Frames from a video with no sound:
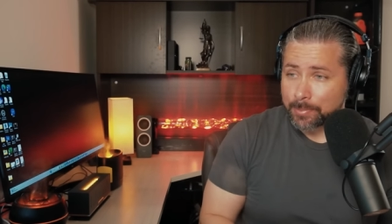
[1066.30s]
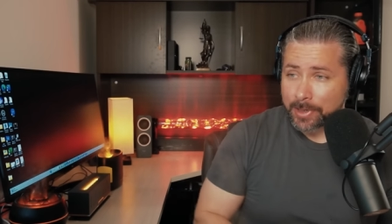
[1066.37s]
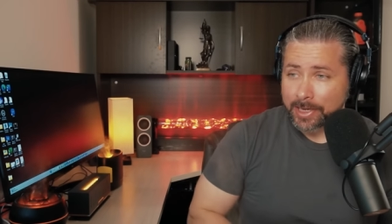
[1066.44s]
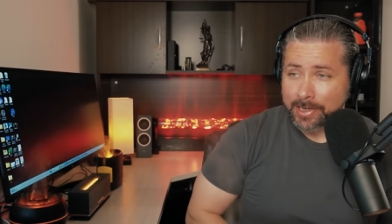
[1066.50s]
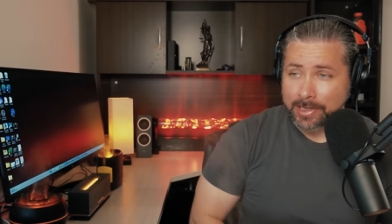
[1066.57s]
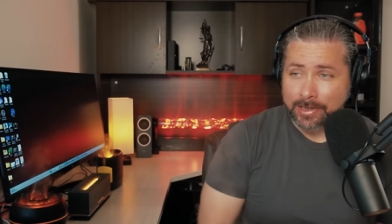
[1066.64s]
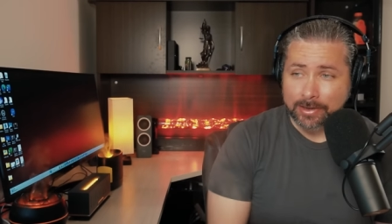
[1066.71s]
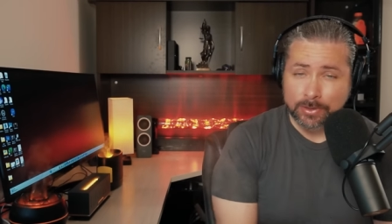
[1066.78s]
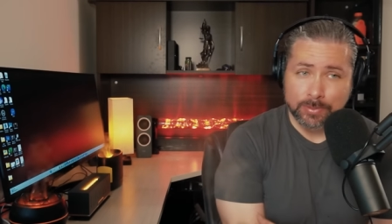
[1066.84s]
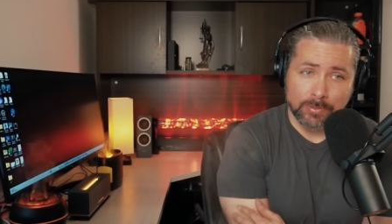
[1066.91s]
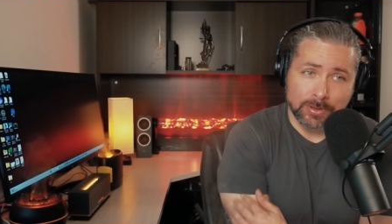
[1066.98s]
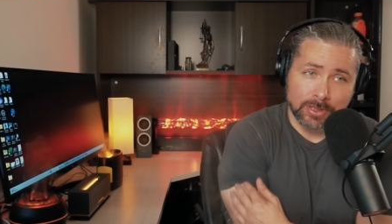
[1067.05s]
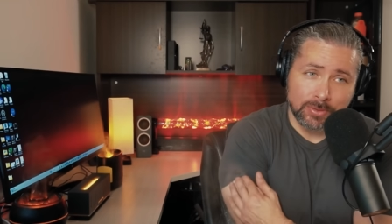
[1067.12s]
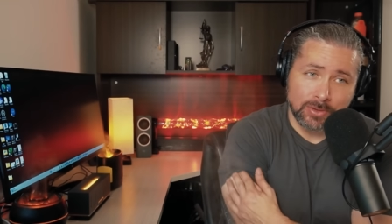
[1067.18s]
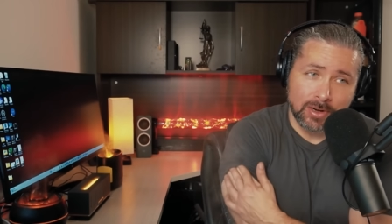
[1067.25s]
But you know,
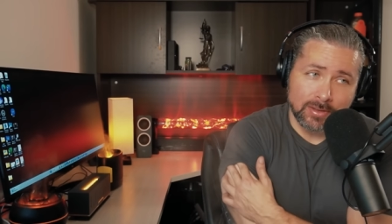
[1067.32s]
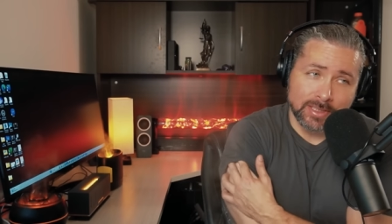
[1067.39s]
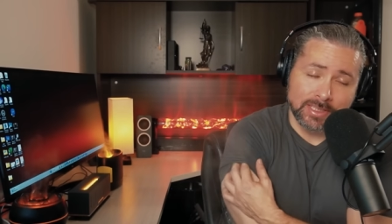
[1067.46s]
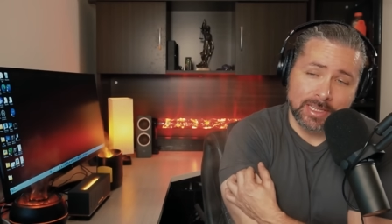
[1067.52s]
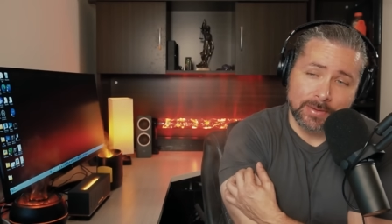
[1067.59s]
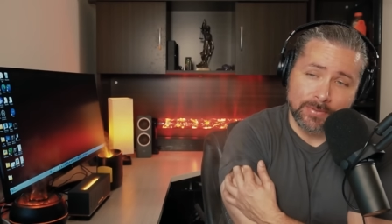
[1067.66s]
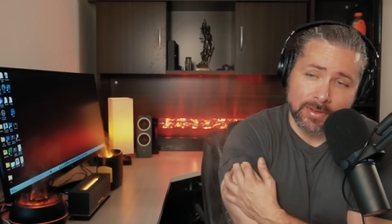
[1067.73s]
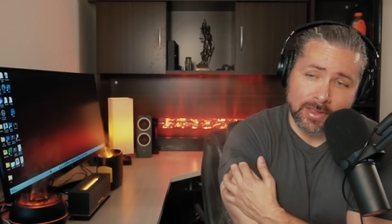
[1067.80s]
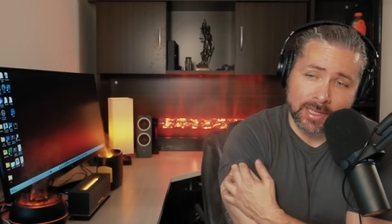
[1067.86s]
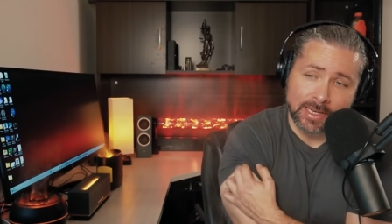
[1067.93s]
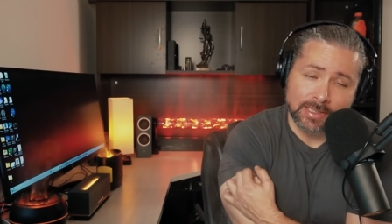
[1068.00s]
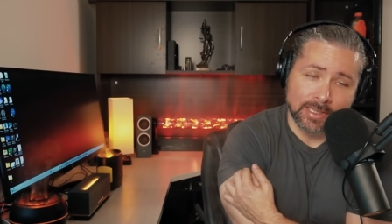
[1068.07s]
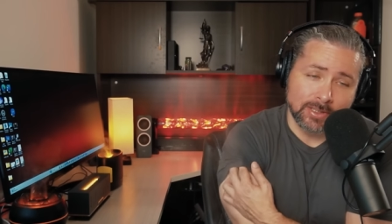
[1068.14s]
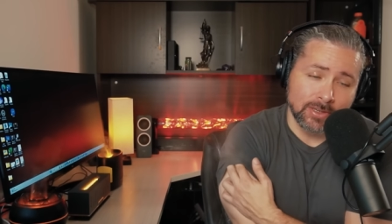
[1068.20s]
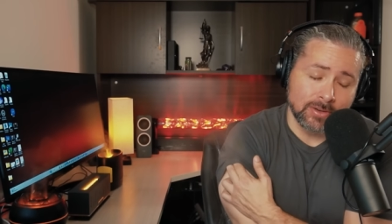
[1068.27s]
we are doing all these different
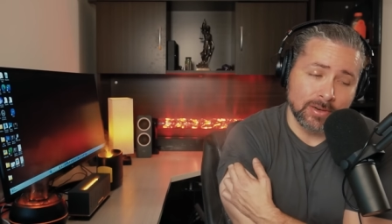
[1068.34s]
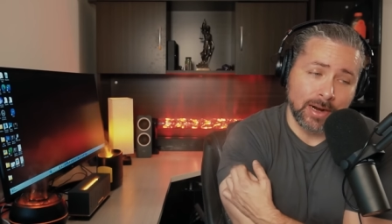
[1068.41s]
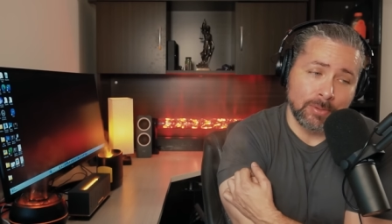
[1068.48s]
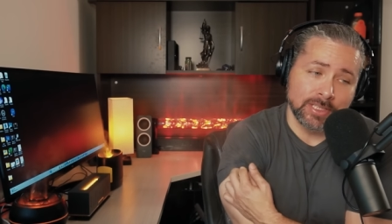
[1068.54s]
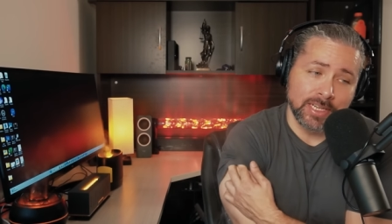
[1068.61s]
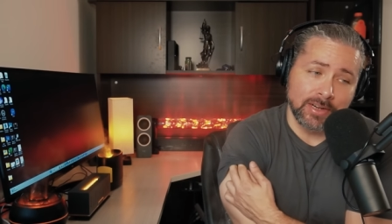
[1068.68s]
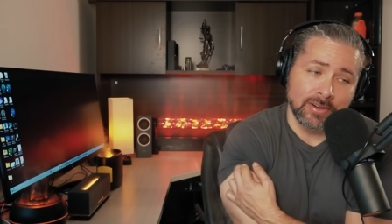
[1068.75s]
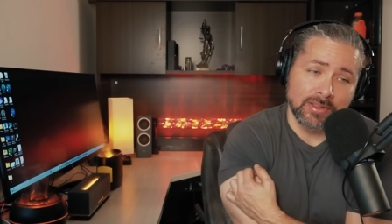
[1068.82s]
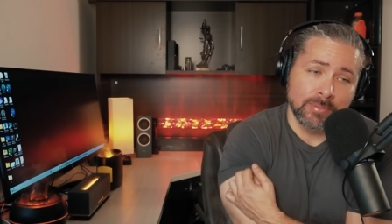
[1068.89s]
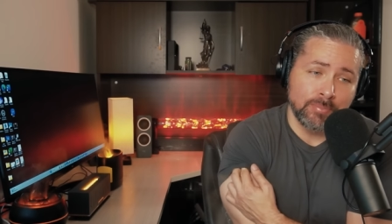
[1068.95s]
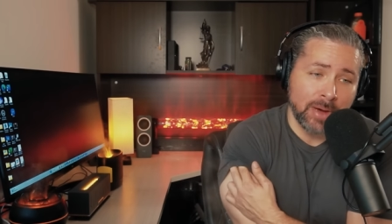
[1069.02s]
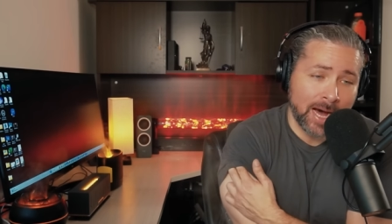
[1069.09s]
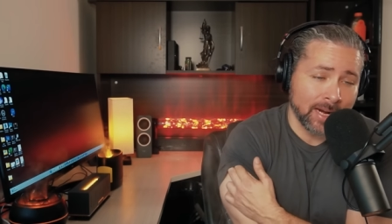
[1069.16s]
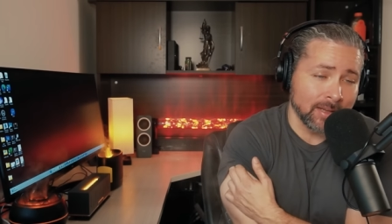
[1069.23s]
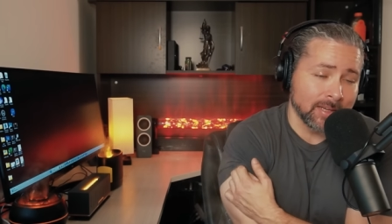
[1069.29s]
things. I took her, I would take her to the
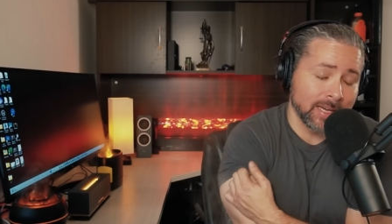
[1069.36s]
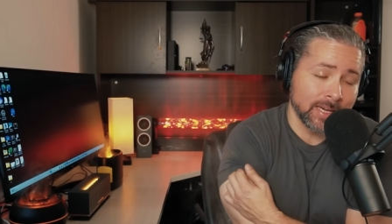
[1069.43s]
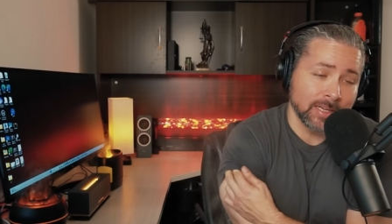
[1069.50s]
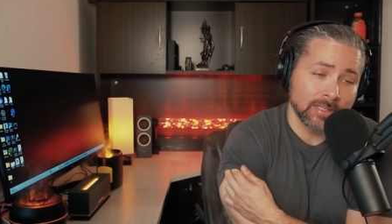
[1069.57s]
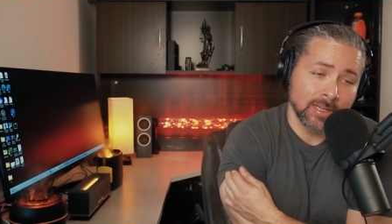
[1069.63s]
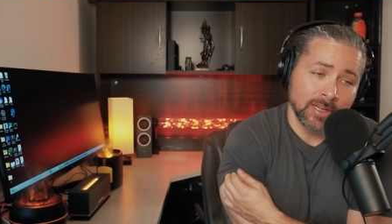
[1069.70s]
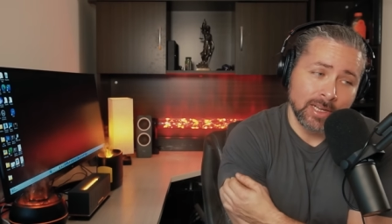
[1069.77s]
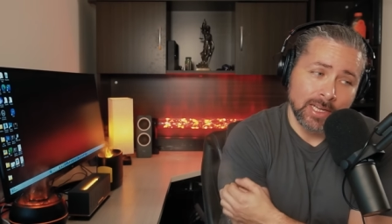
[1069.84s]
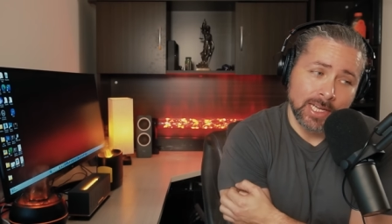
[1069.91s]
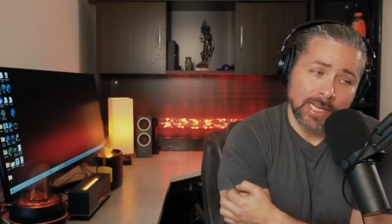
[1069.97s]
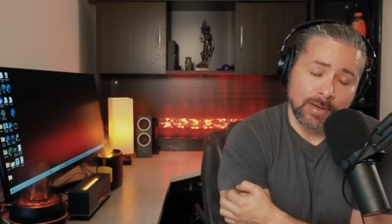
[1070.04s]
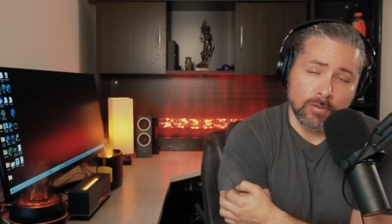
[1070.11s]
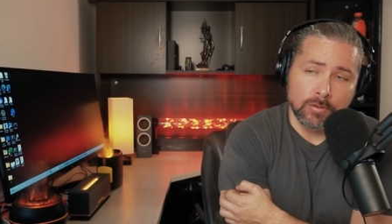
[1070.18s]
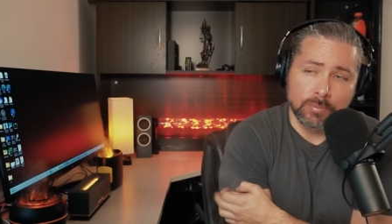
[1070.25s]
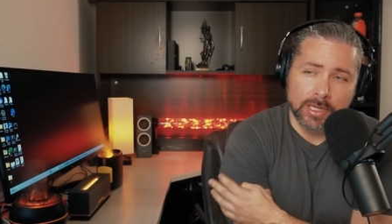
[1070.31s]
batting cage
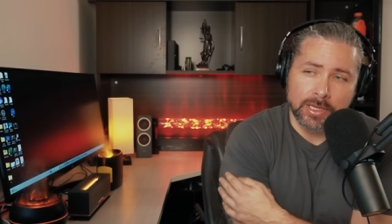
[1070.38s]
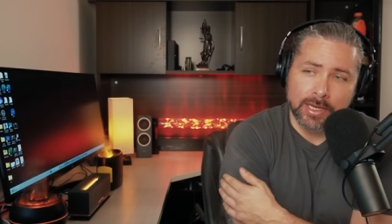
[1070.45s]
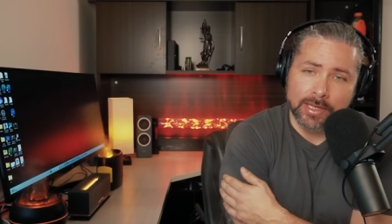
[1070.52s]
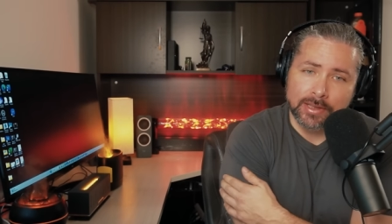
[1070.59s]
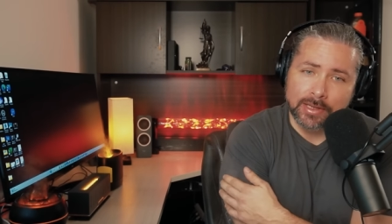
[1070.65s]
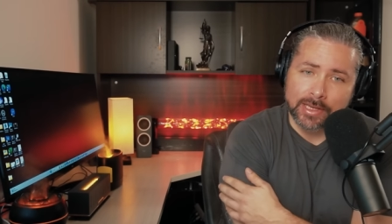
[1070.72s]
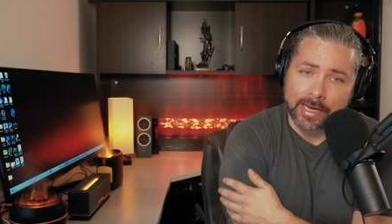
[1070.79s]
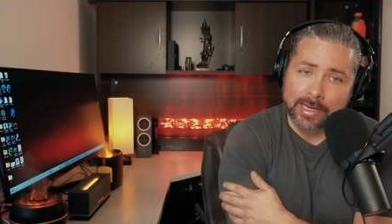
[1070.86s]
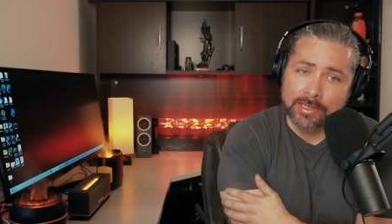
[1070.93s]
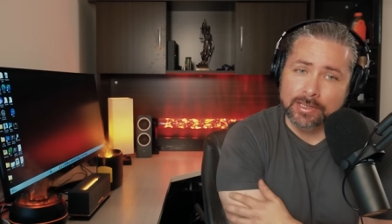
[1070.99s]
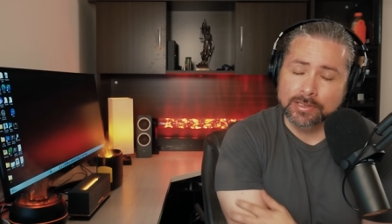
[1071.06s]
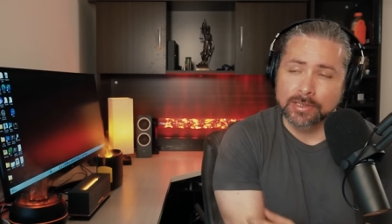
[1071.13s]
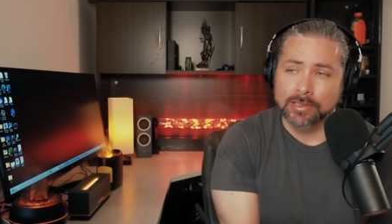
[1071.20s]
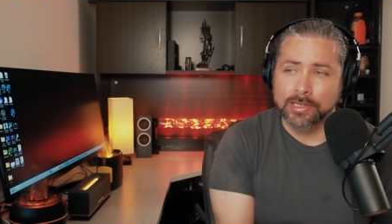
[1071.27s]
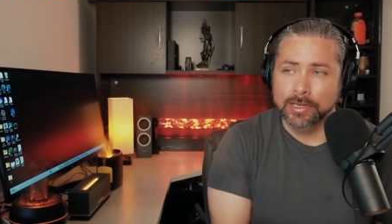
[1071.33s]
and would be in the
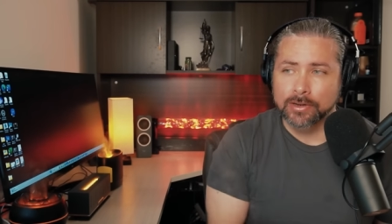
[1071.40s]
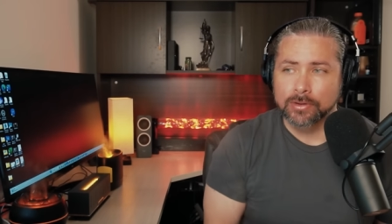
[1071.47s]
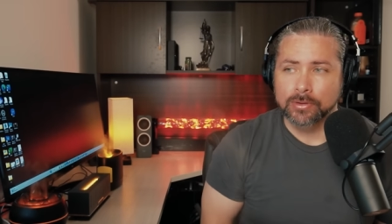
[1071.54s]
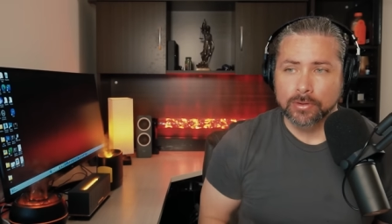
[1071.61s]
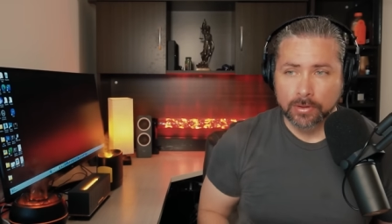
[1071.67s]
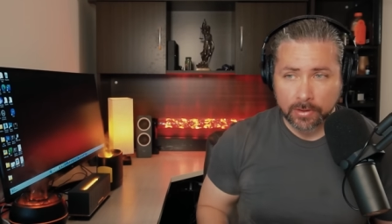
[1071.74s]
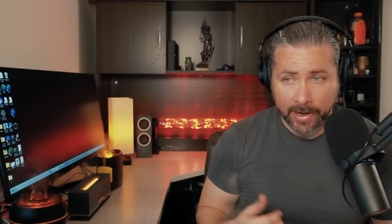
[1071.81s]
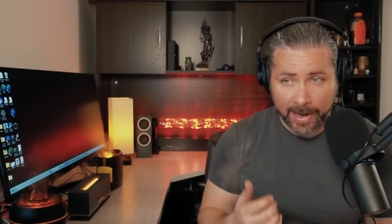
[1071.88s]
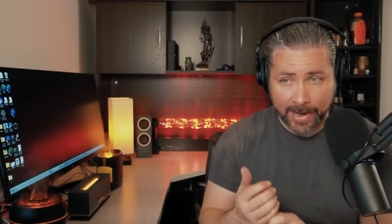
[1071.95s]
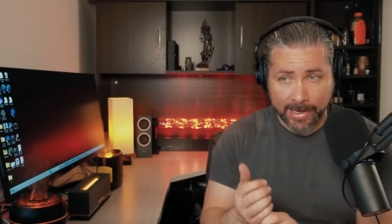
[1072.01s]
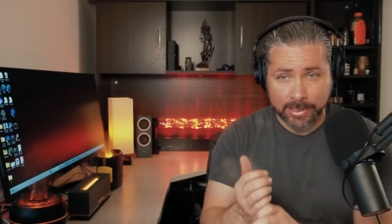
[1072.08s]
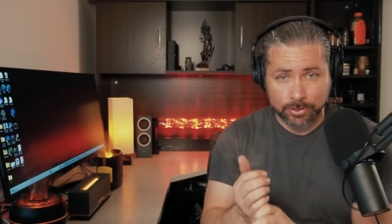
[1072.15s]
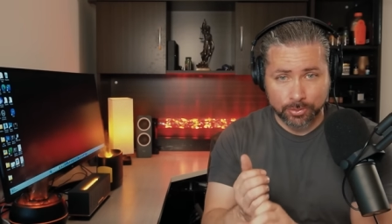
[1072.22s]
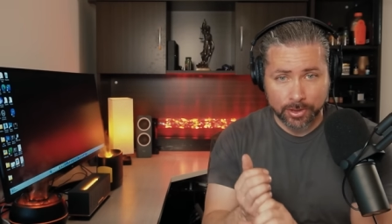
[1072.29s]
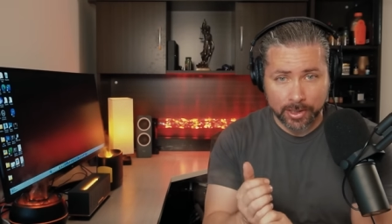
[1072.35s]
cages until her
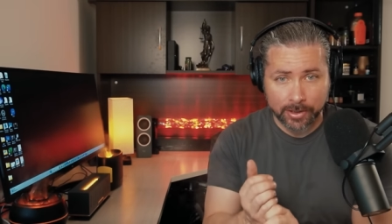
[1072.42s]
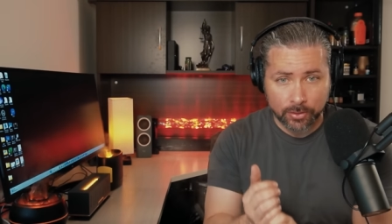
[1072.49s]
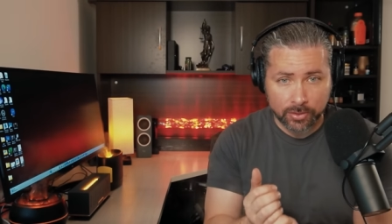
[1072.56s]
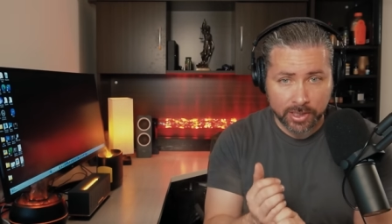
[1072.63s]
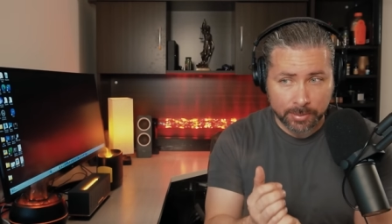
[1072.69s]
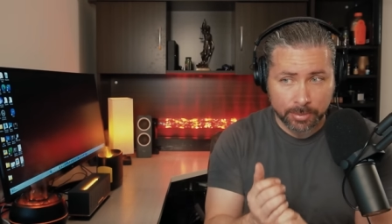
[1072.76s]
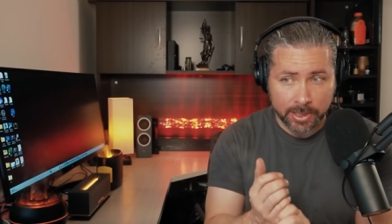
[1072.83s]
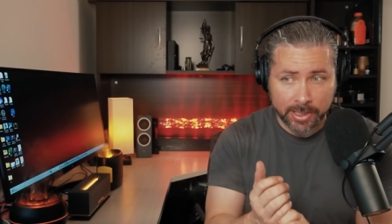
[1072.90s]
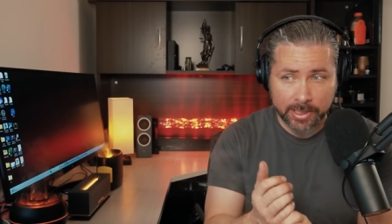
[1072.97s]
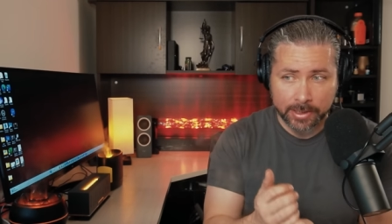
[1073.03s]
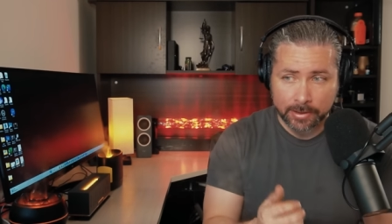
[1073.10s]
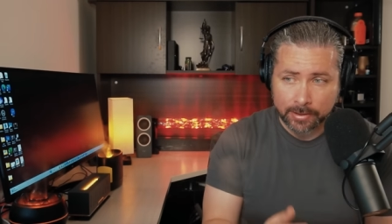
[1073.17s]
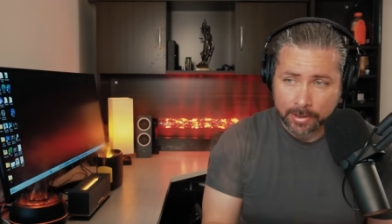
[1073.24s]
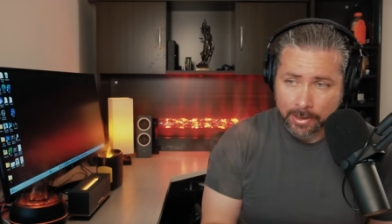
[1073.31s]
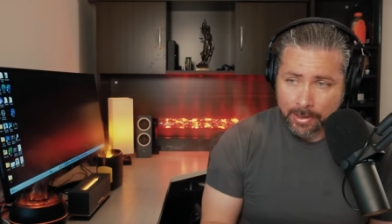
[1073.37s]
hands would literally bleed.